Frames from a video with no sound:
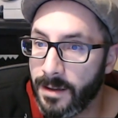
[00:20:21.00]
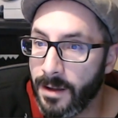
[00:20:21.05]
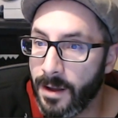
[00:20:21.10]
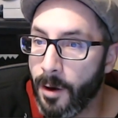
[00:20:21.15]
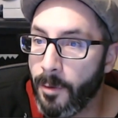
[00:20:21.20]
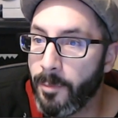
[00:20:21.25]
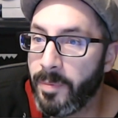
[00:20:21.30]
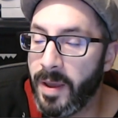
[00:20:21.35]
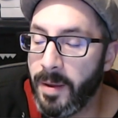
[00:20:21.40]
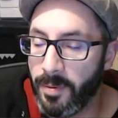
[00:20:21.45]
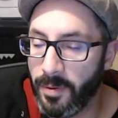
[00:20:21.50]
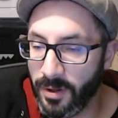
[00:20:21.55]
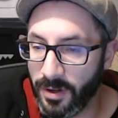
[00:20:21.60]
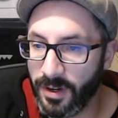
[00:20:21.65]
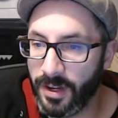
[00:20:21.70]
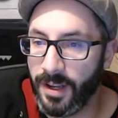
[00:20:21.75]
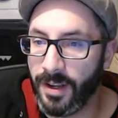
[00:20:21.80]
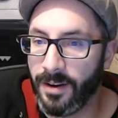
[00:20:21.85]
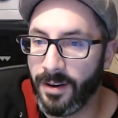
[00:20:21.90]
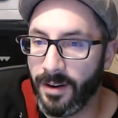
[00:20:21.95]
People are
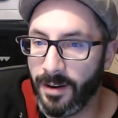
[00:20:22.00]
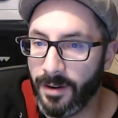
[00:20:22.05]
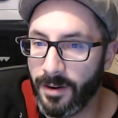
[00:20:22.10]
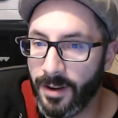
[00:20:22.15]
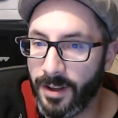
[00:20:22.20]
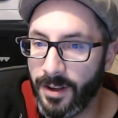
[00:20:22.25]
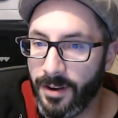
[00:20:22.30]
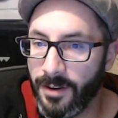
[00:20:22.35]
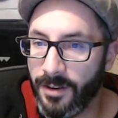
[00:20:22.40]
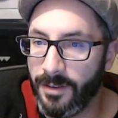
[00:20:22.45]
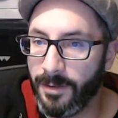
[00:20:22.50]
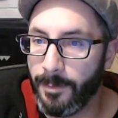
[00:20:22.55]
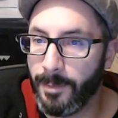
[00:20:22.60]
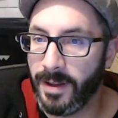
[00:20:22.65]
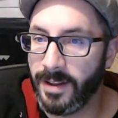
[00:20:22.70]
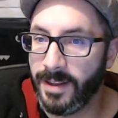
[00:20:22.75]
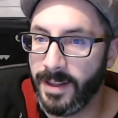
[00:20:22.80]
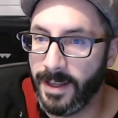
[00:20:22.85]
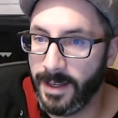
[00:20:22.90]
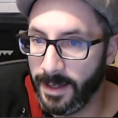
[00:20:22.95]
curious
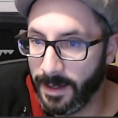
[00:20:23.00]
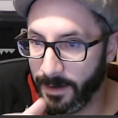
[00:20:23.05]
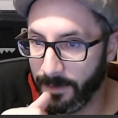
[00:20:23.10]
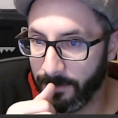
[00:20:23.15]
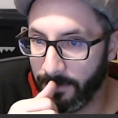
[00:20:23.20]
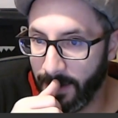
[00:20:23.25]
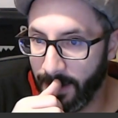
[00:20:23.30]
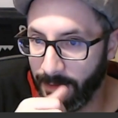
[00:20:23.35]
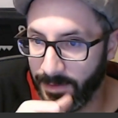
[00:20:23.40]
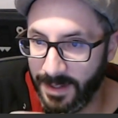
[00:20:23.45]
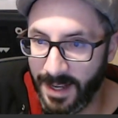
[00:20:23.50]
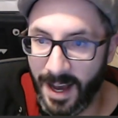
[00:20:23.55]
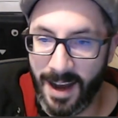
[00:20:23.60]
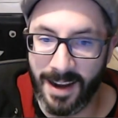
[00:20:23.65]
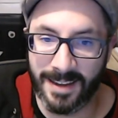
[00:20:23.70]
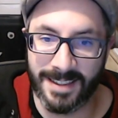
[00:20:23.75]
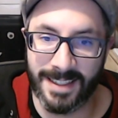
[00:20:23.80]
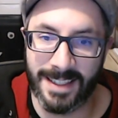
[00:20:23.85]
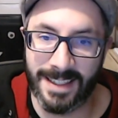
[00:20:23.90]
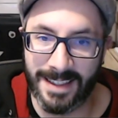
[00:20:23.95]
about the how
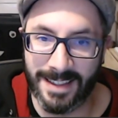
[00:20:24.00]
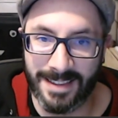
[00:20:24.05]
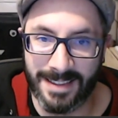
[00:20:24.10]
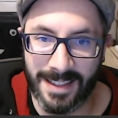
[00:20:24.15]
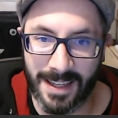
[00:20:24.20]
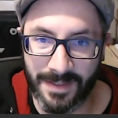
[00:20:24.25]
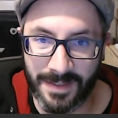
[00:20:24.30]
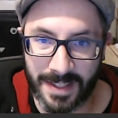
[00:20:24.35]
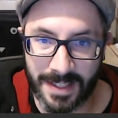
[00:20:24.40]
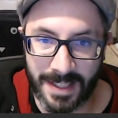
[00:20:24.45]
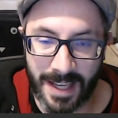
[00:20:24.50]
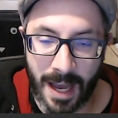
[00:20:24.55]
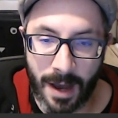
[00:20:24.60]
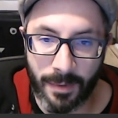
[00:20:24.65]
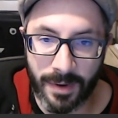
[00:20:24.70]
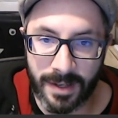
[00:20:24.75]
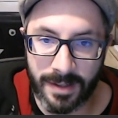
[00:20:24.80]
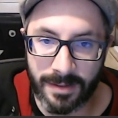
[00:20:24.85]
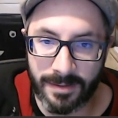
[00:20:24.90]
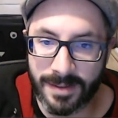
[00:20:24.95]
toxic this stuff is. Yeah, I
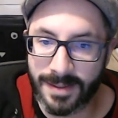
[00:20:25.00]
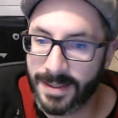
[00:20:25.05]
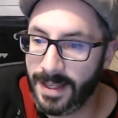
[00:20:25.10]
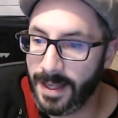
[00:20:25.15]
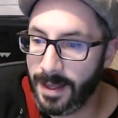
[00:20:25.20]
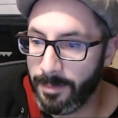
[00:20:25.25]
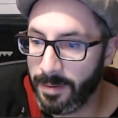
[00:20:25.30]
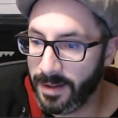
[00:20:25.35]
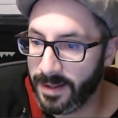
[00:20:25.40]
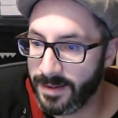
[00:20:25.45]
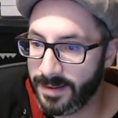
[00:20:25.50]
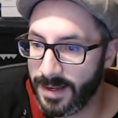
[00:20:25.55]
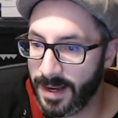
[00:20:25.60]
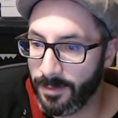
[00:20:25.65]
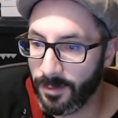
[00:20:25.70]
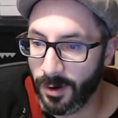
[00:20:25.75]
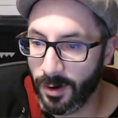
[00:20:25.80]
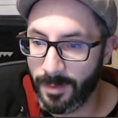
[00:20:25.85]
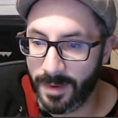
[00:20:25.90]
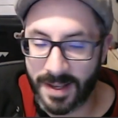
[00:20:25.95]
wouldn't sleep in the same
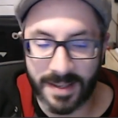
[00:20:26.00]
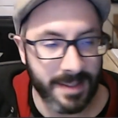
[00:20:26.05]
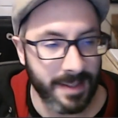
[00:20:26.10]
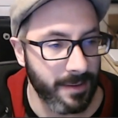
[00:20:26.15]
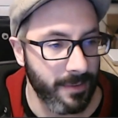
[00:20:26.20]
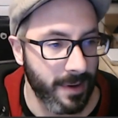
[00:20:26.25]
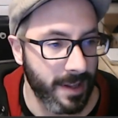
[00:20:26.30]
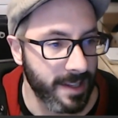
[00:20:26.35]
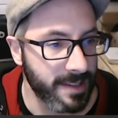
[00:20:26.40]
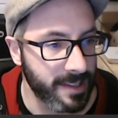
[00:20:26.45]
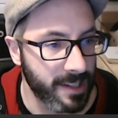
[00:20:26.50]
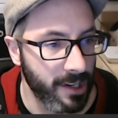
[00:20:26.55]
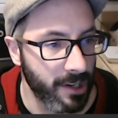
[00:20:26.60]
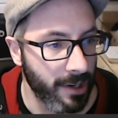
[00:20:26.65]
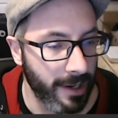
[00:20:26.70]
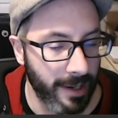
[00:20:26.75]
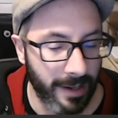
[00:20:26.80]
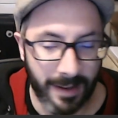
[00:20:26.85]
room as it while it's curing.